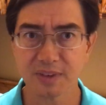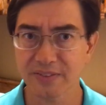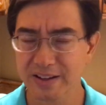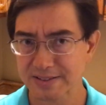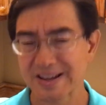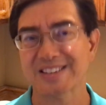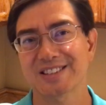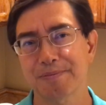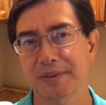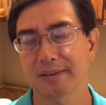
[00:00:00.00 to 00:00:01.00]
that's not
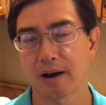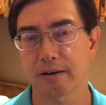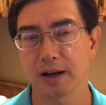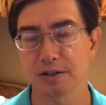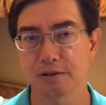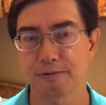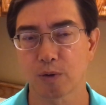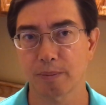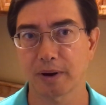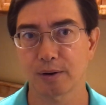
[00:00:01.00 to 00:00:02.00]
something our ancient
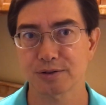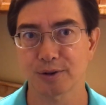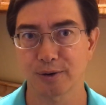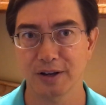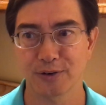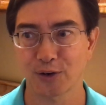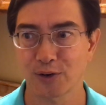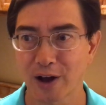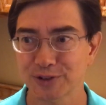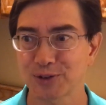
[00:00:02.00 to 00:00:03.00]
forebears or even our
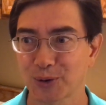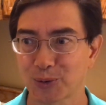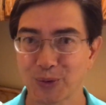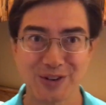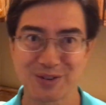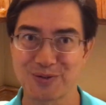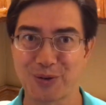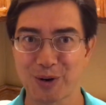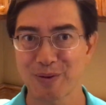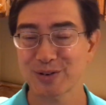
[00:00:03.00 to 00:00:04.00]
not so recent
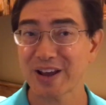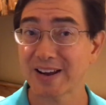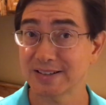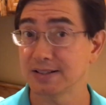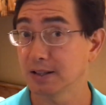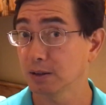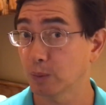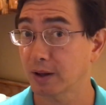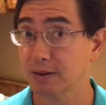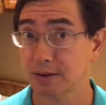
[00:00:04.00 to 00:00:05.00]
forebears had to deal
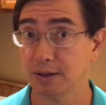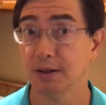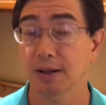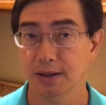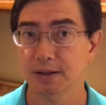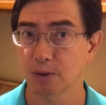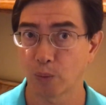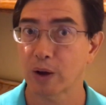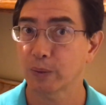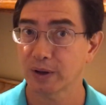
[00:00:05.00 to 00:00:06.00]
with the
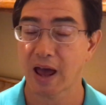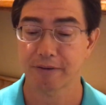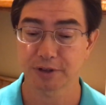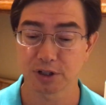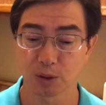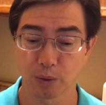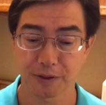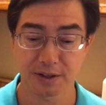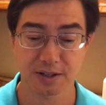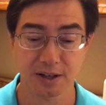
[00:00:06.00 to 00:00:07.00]
way we have to deal
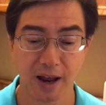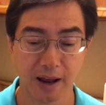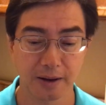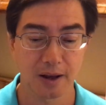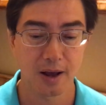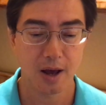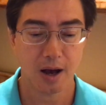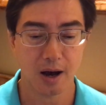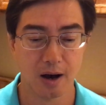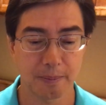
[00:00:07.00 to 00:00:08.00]
with it today.
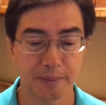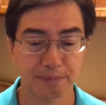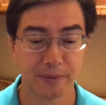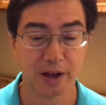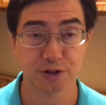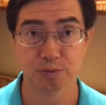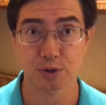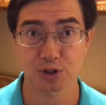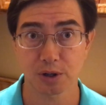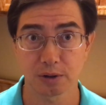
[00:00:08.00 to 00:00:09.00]
As a
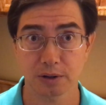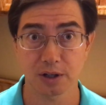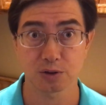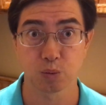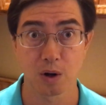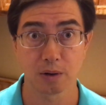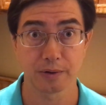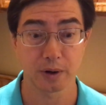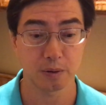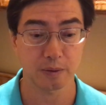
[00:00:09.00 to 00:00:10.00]
result, it's well
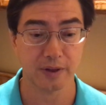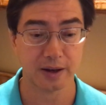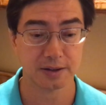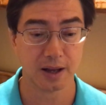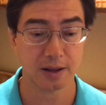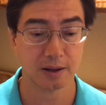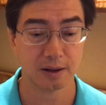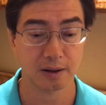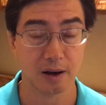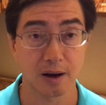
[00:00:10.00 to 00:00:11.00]
known that
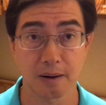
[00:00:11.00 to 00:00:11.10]
taking